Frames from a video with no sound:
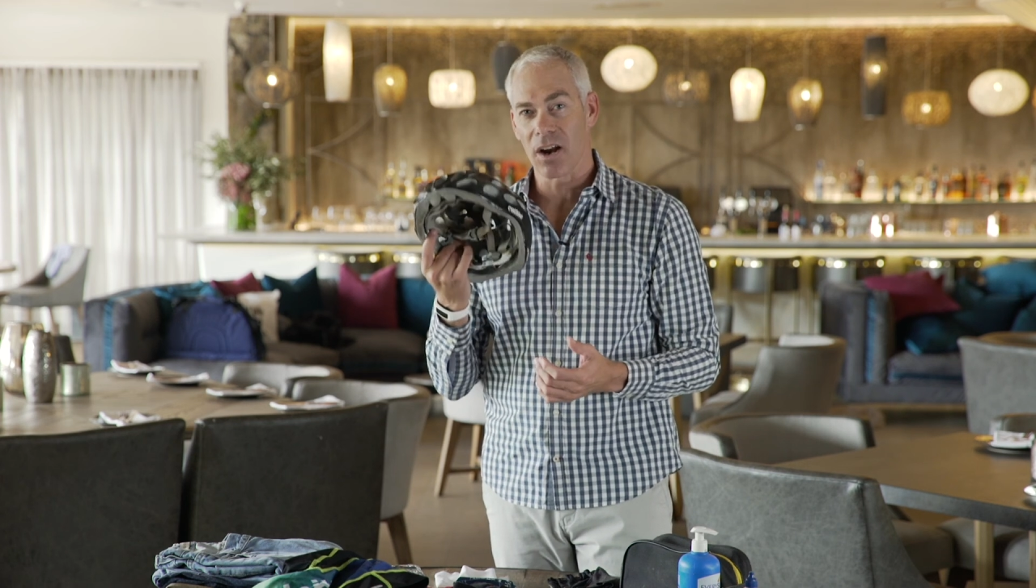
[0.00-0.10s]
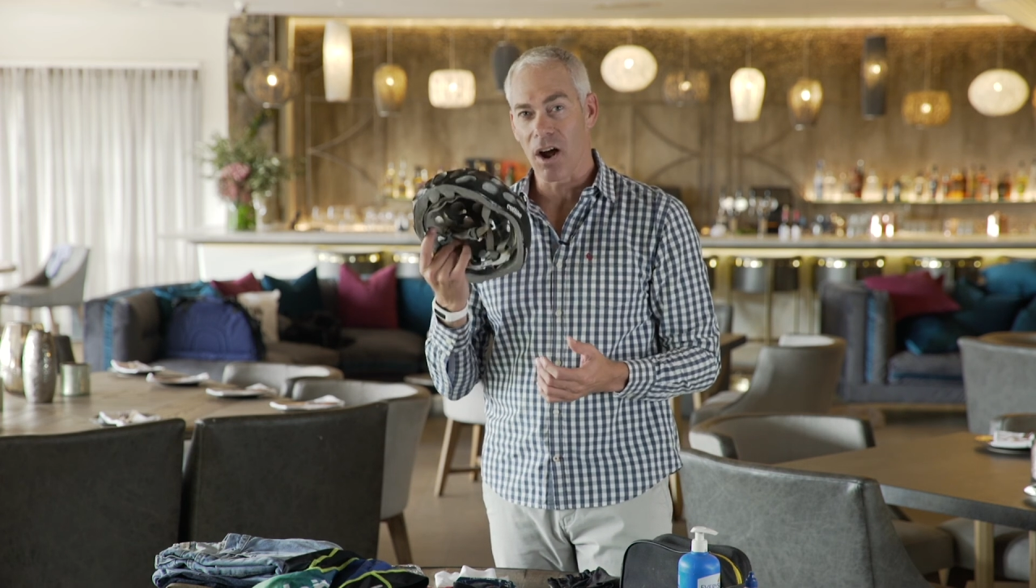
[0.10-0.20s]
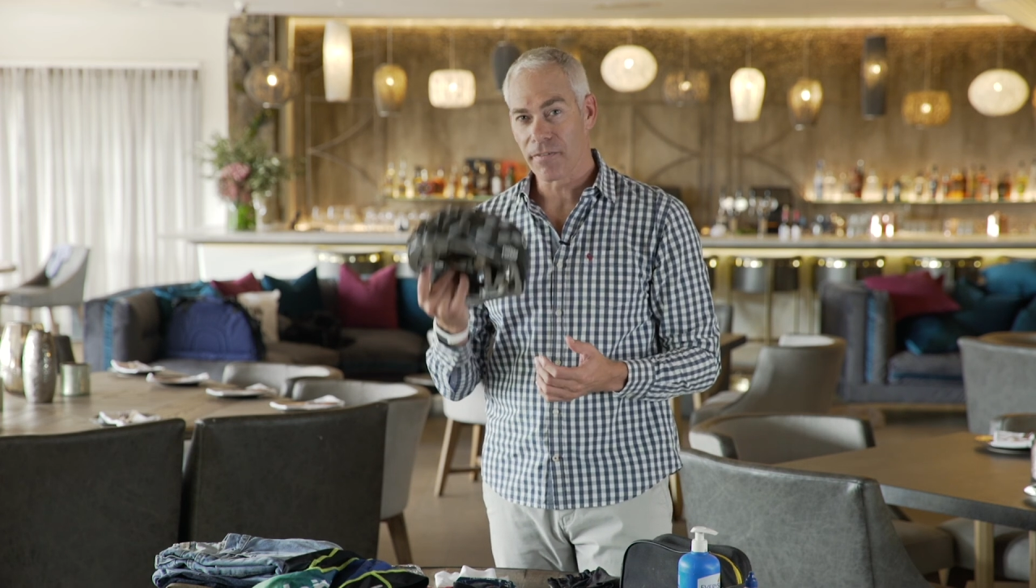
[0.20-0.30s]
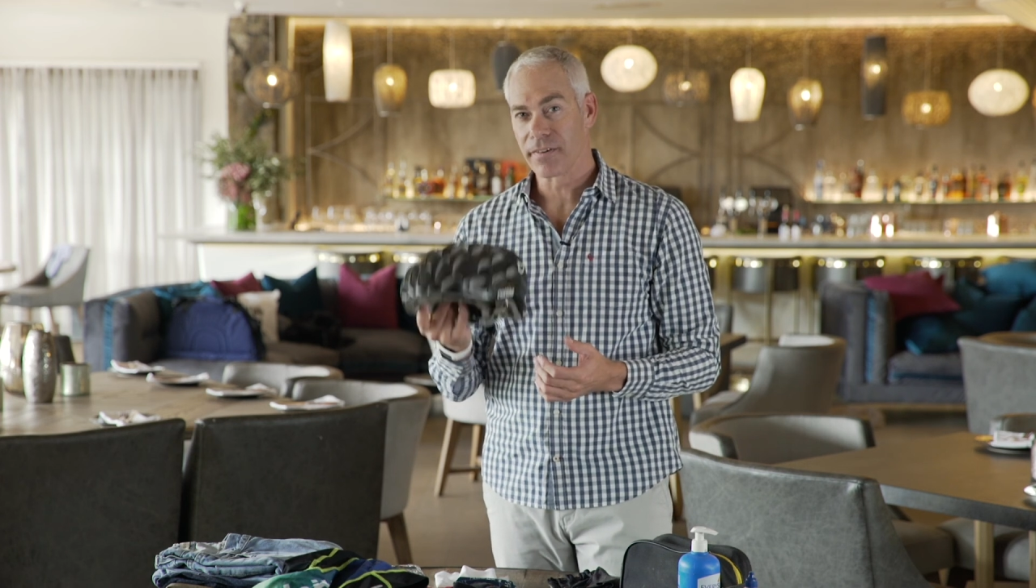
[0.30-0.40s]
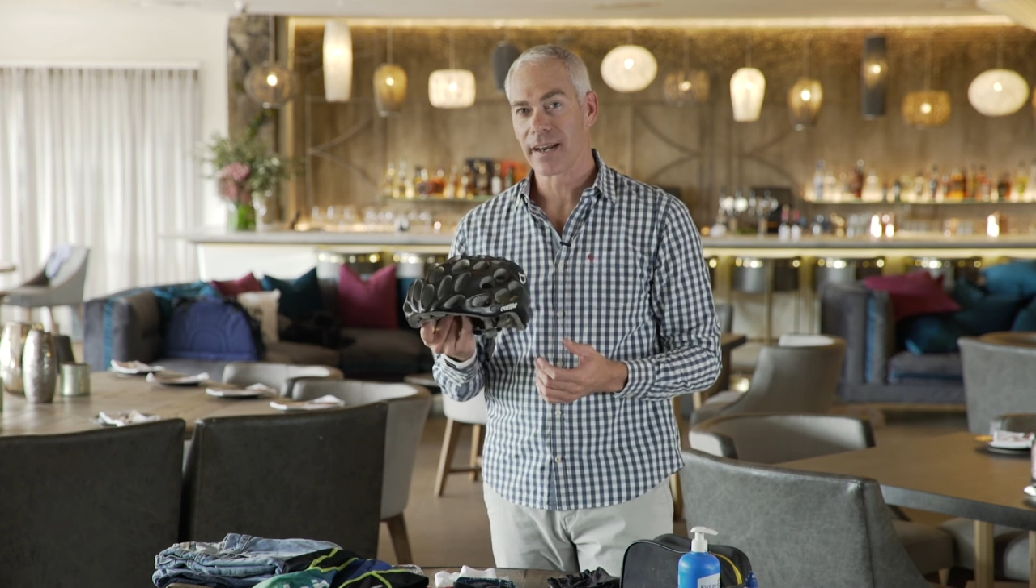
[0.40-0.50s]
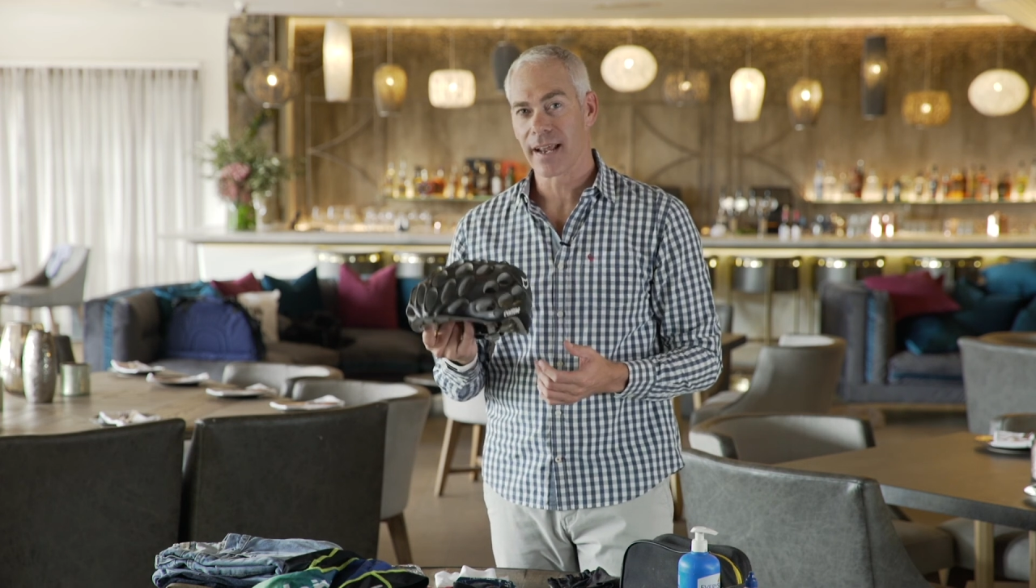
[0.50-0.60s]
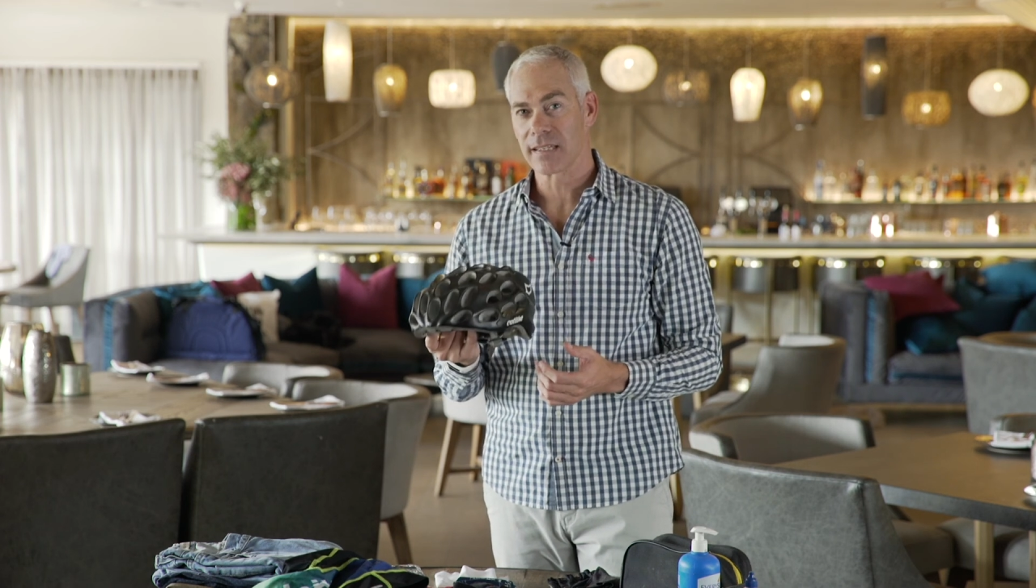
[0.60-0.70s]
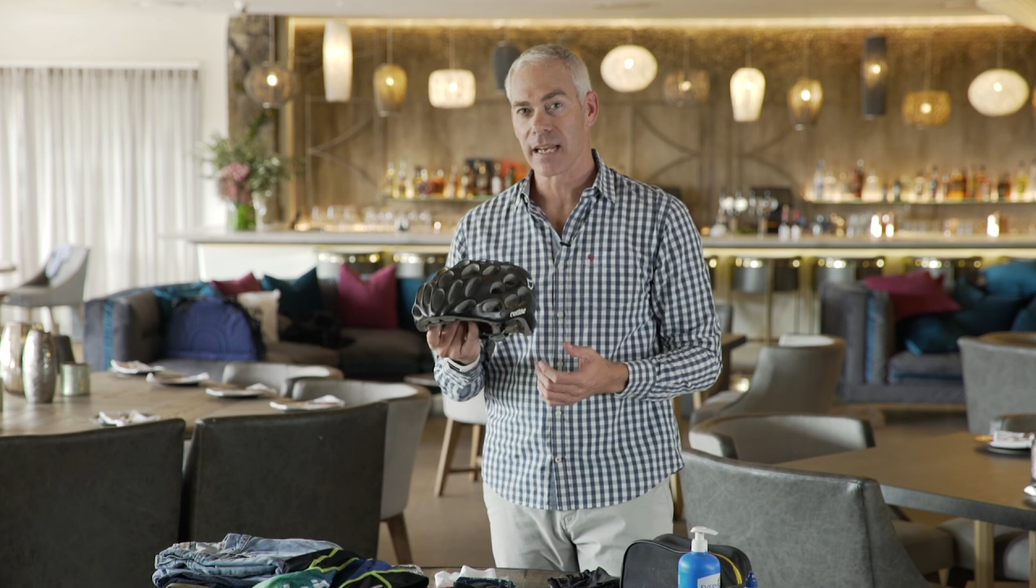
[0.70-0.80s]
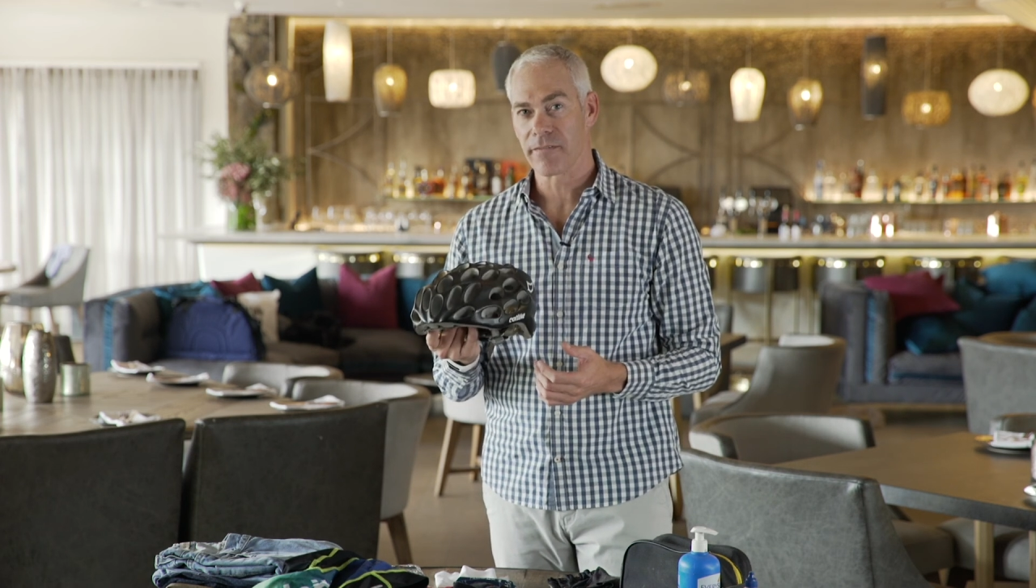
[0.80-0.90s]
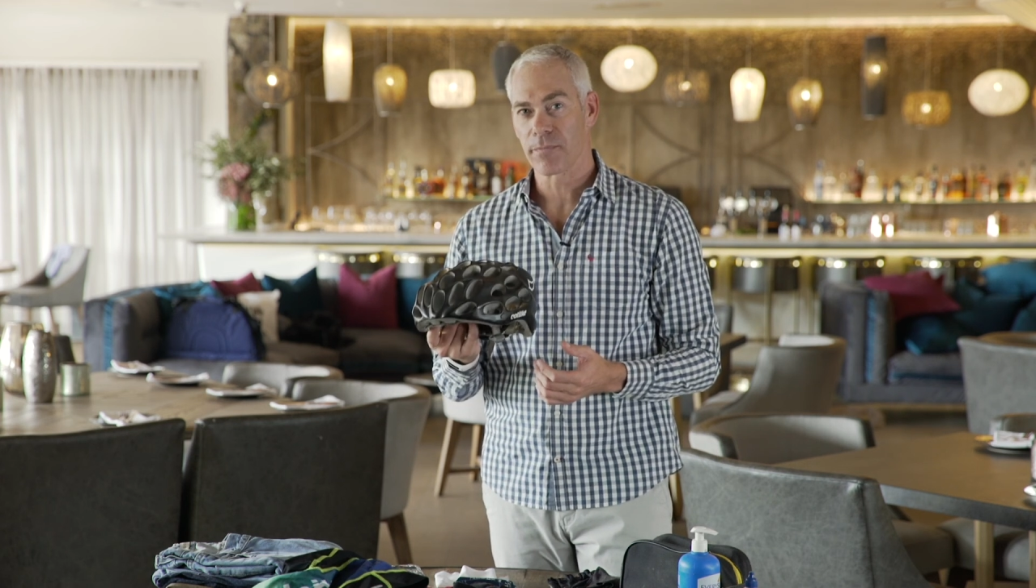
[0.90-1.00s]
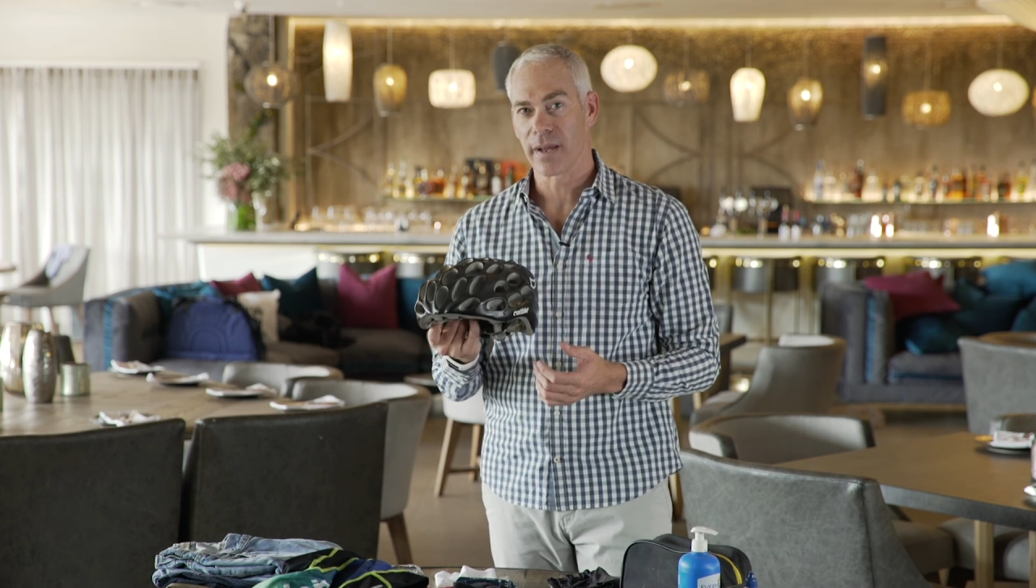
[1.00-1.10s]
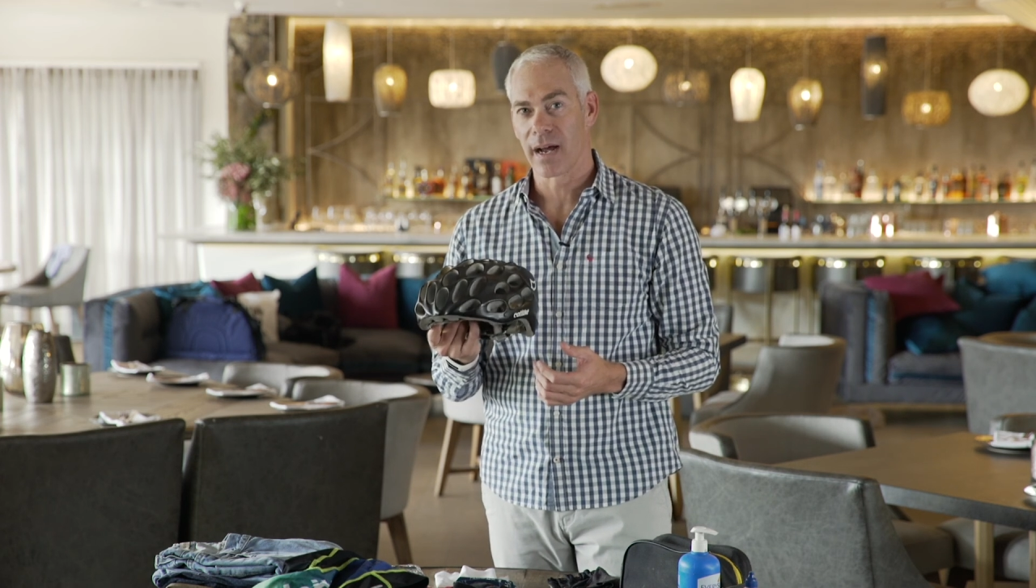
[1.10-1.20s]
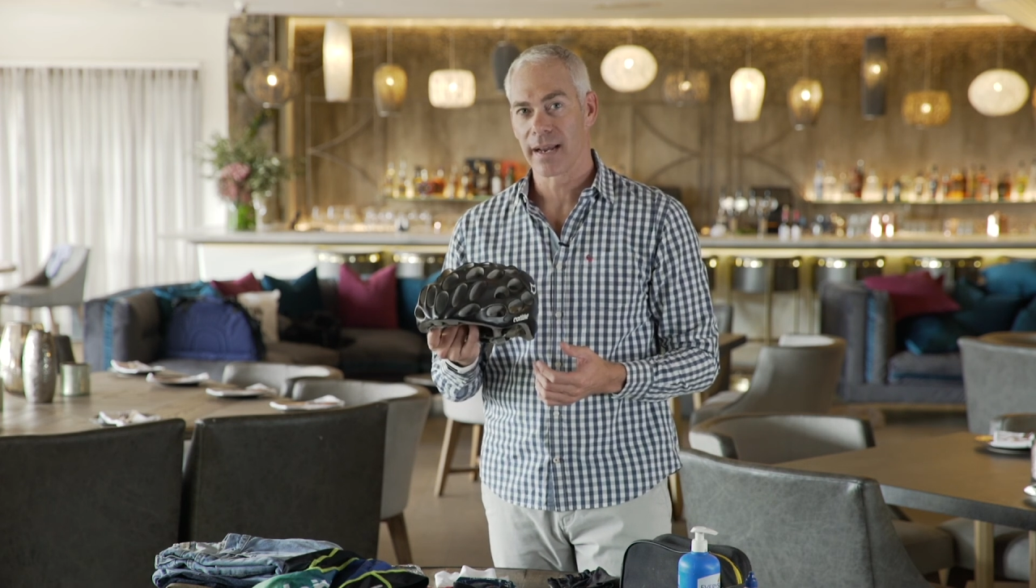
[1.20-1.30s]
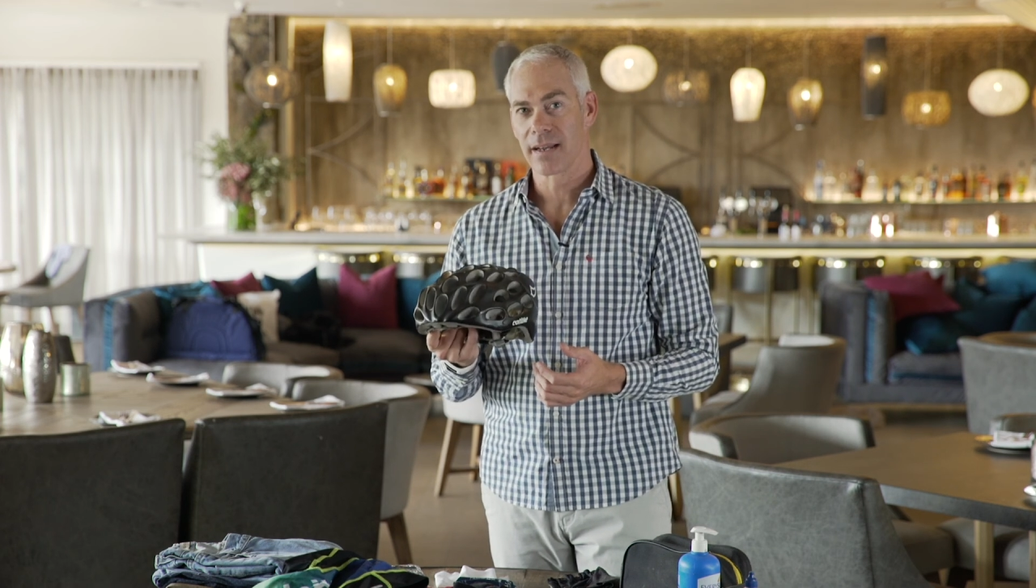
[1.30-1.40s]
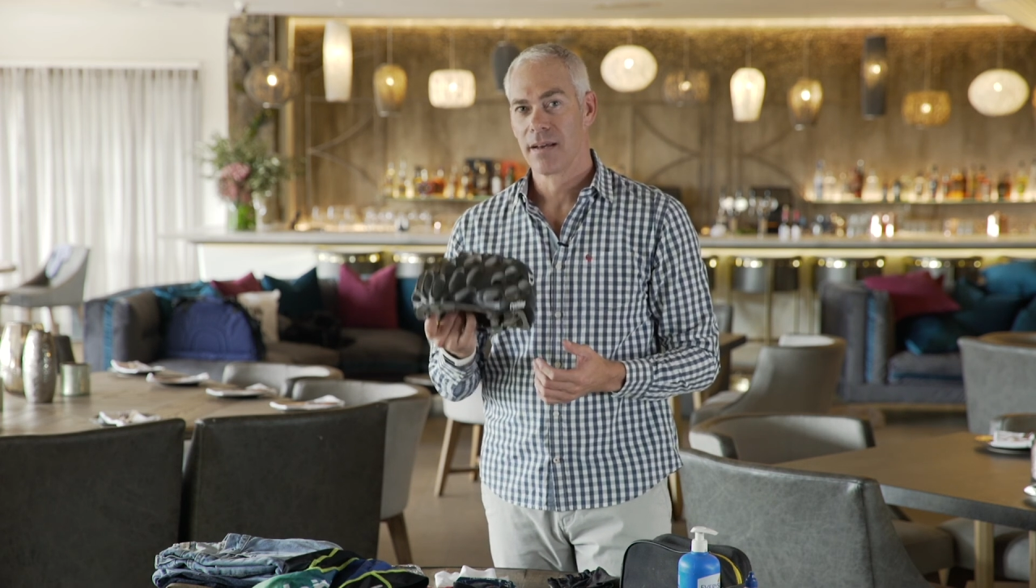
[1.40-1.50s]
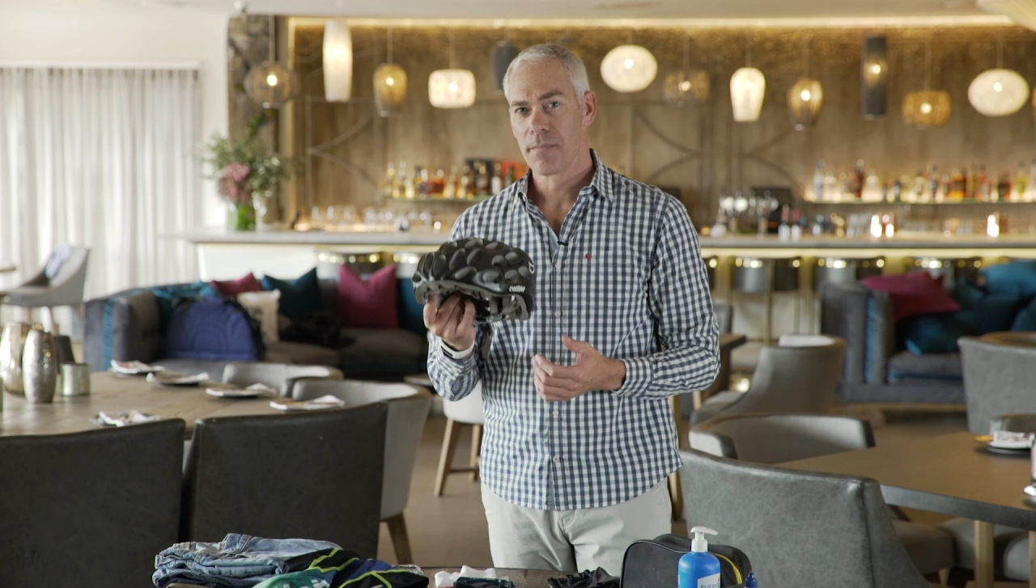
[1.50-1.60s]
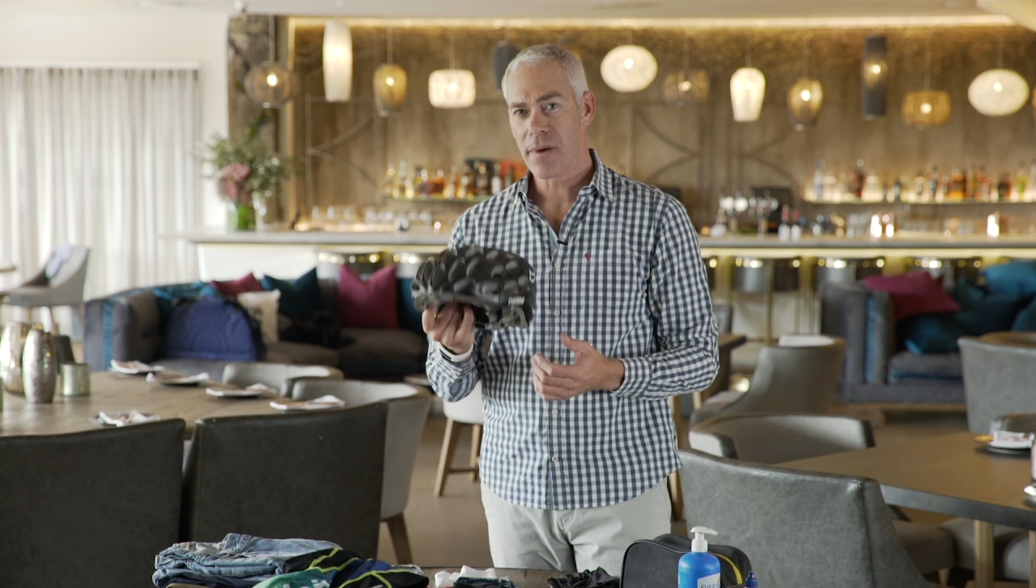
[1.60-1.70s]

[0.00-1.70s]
that often gets left behind.